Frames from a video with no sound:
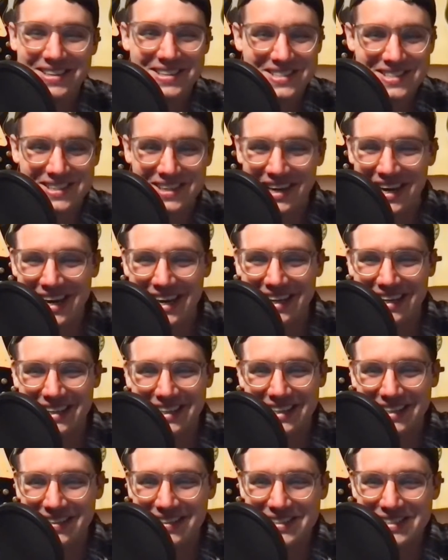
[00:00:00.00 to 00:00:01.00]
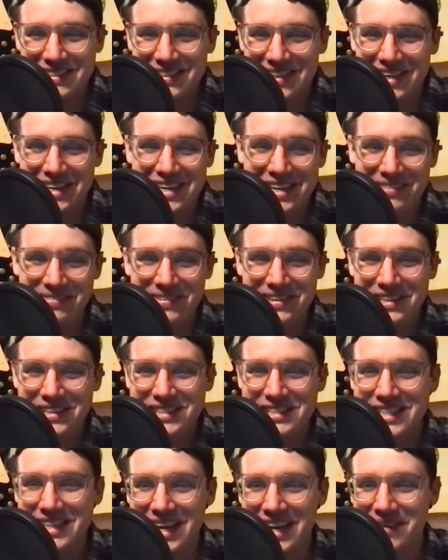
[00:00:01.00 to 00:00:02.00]
great. It was great. He
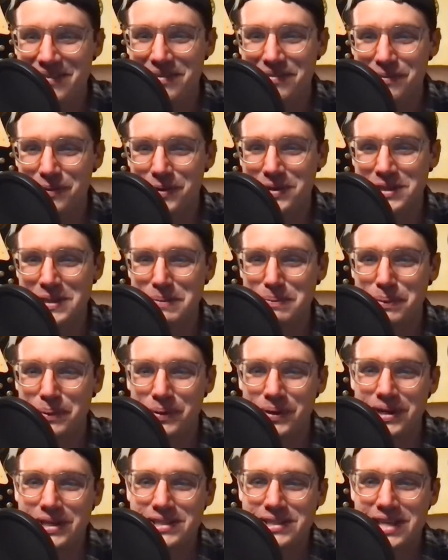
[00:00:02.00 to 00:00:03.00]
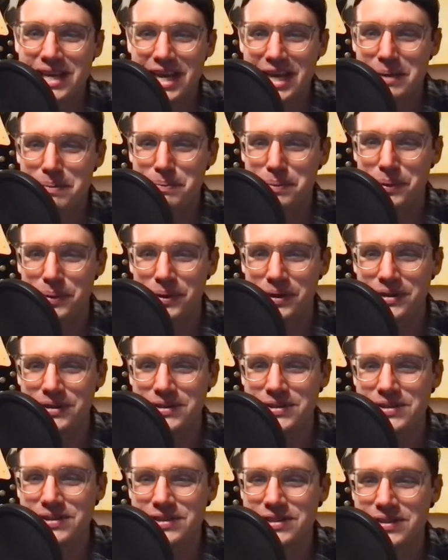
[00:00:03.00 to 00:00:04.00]
finished the night with 14 points, 8
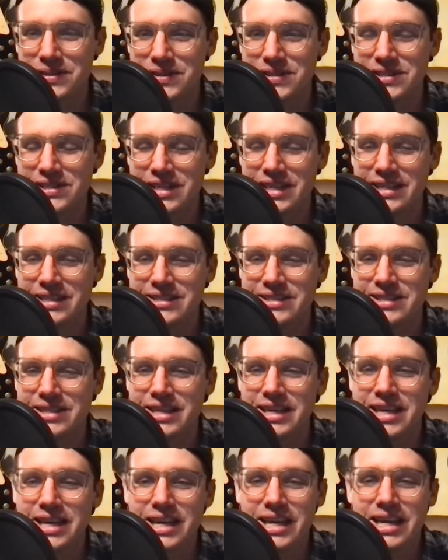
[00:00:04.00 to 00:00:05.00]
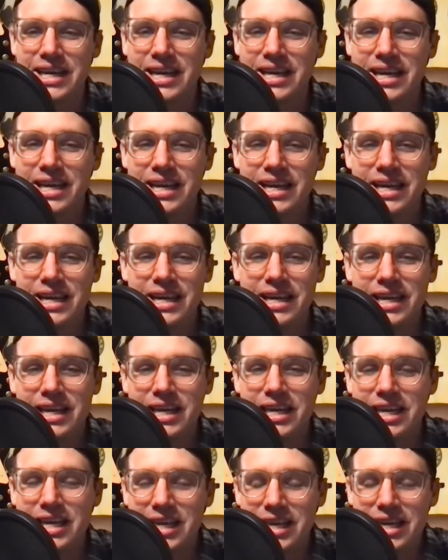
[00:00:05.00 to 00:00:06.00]
boards, 2 assists.
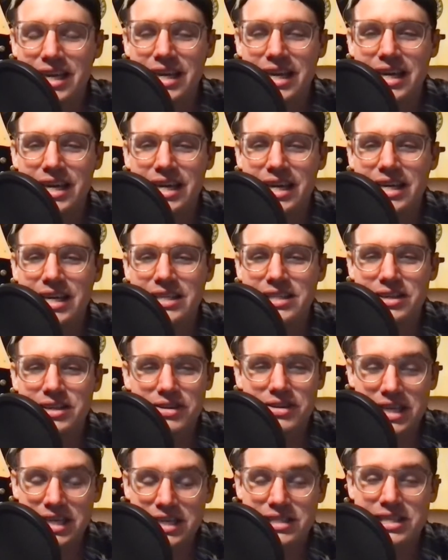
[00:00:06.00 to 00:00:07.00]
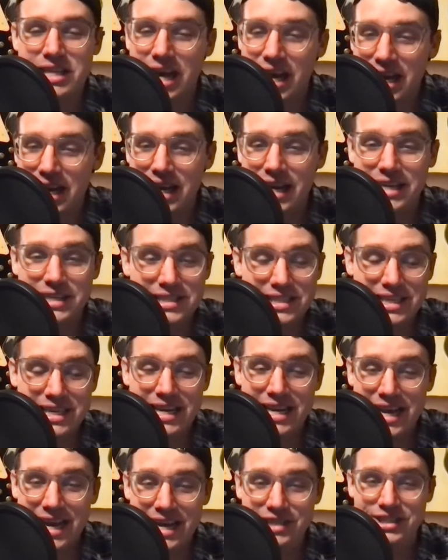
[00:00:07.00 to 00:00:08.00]
He
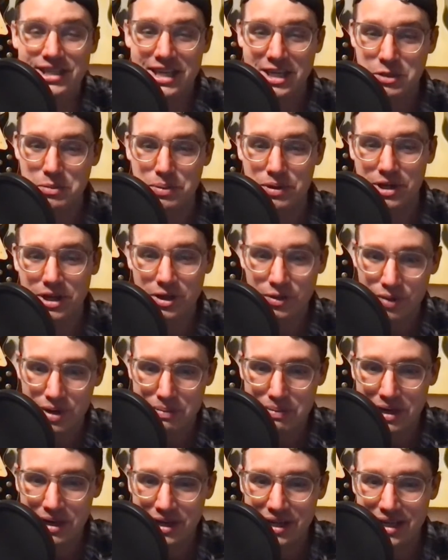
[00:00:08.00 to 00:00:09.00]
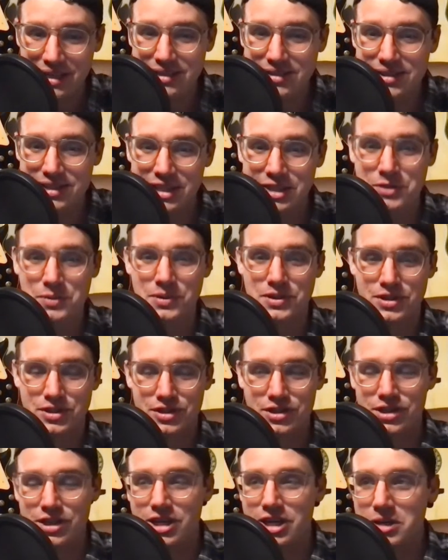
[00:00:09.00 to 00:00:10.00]
actually has pretty good rebounding instincts, which
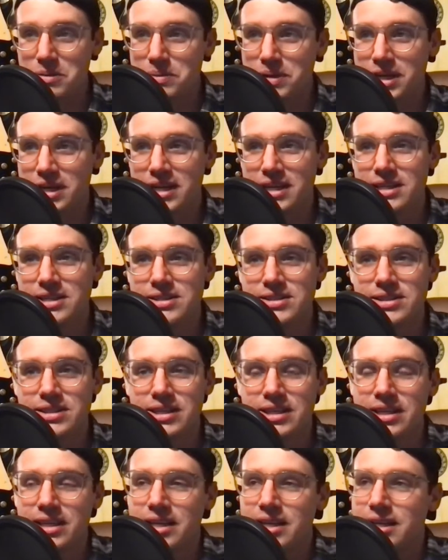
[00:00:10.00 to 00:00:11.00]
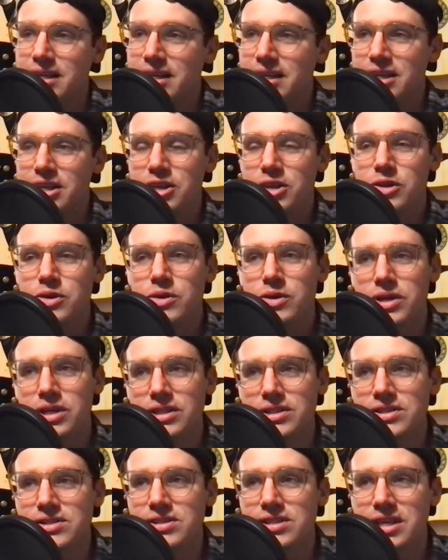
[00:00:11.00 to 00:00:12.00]
is good because you
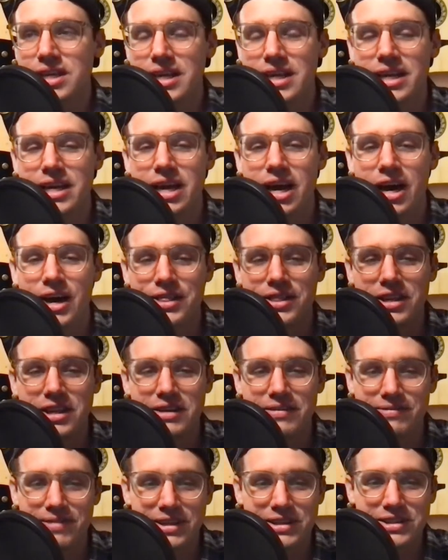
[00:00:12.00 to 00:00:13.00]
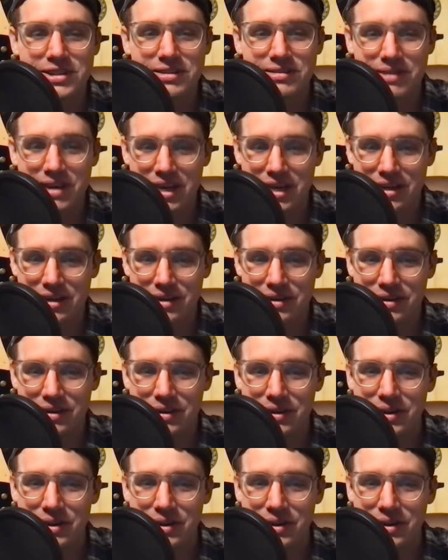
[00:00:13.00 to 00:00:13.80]
could see on the defensive end